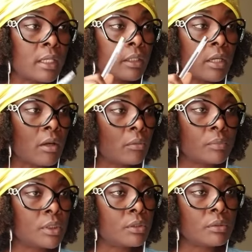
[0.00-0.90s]
Y'all
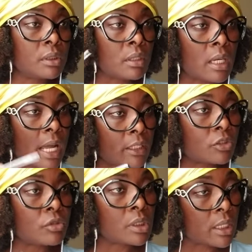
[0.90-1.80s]
don't be using your
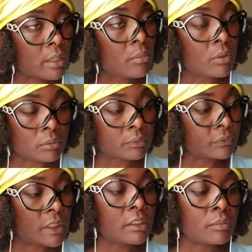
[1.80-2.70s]
actual name on
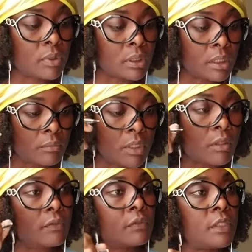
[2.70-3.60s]
Facebook. Give me
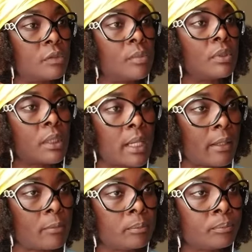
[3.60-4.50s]
her Facebook name.